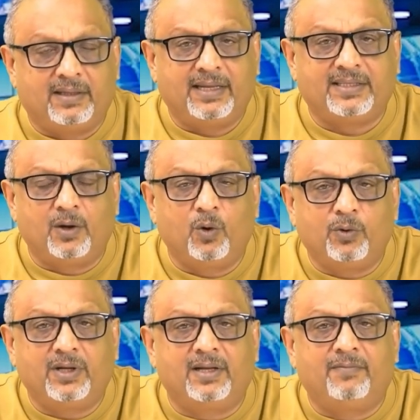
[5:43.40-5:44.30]
is
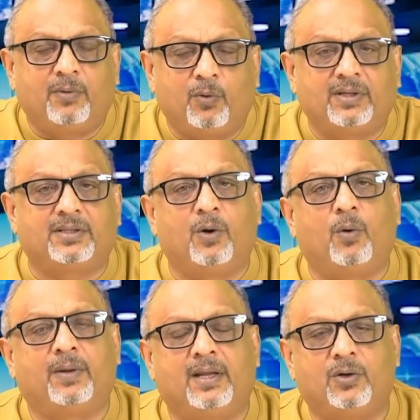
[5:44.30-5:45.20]
only focused
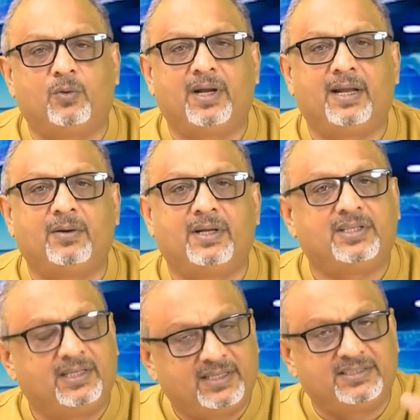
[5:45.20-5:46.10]
on the
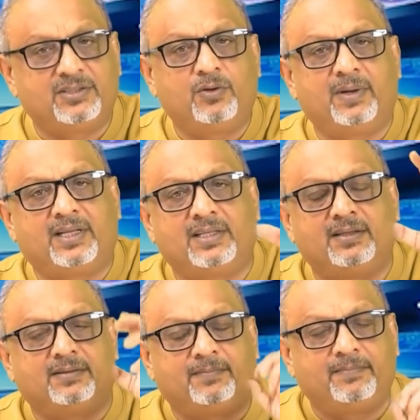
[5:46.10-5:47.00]
Ukraine-Russia situation.